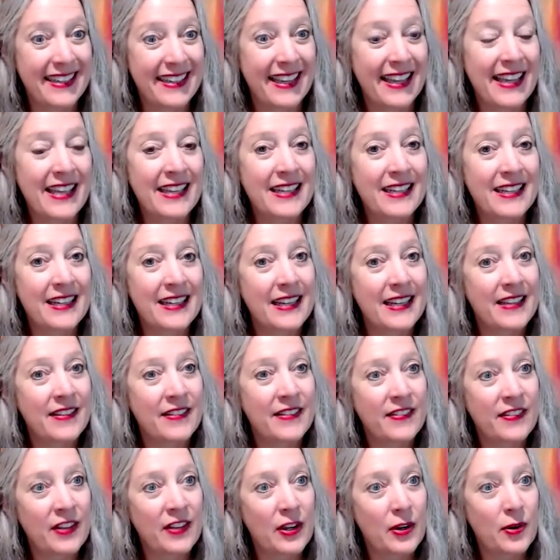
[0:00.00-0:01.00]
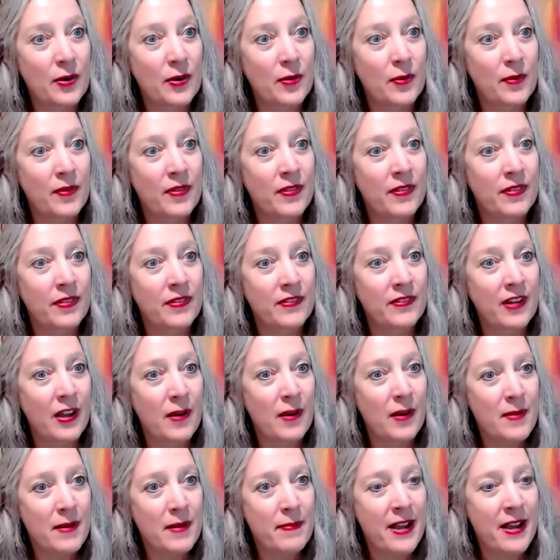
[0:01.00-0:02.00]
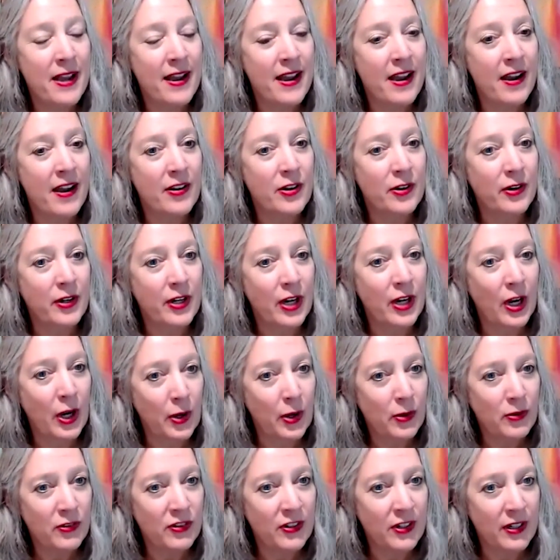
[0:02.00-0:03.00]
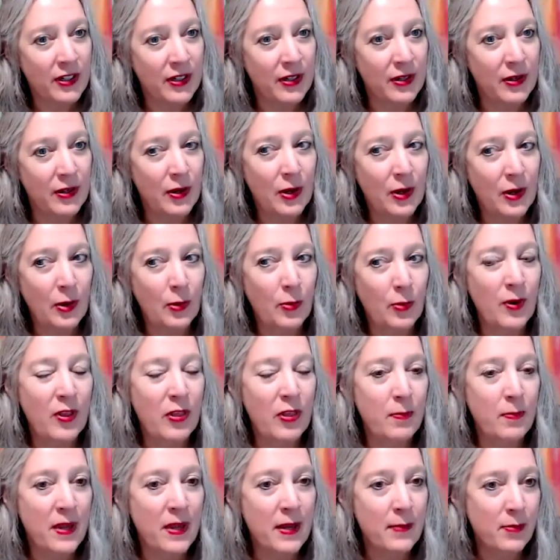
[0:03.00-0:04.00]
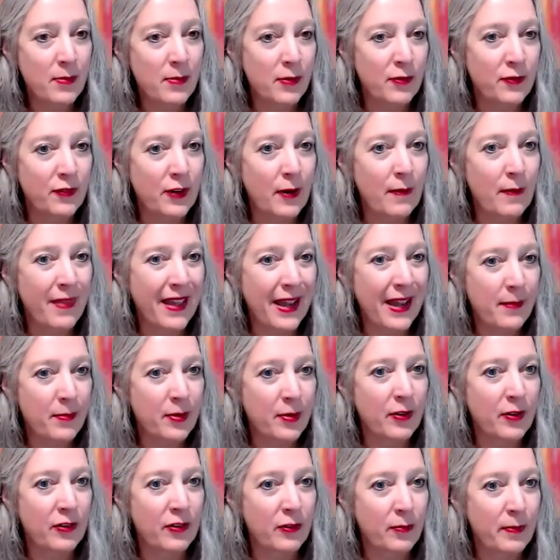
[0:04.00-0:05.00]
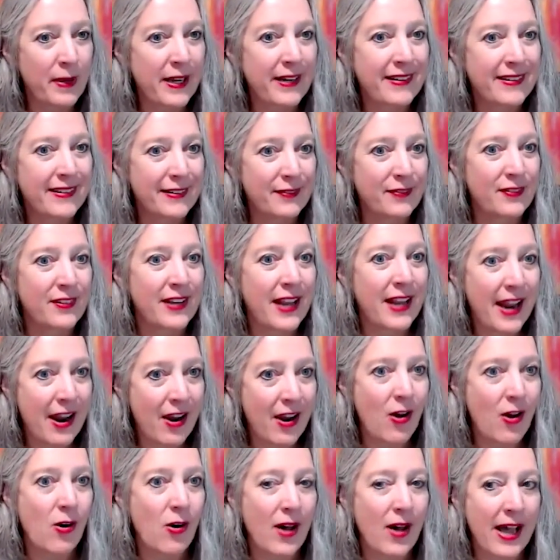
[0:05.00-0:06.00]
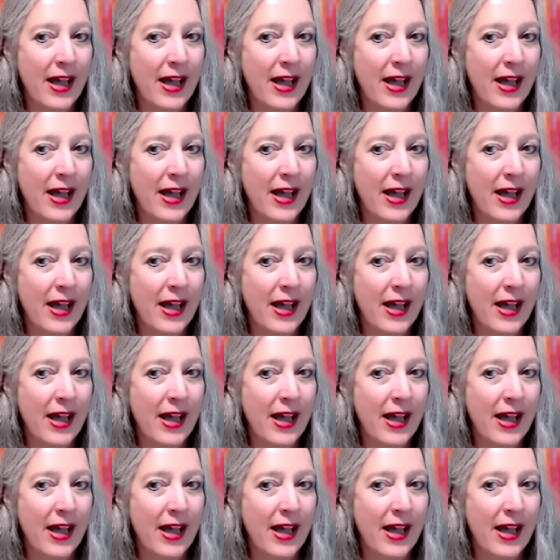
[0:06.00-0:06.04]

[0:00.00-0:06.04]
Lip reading: And so tell me about how you're coaching with people from that perspective now.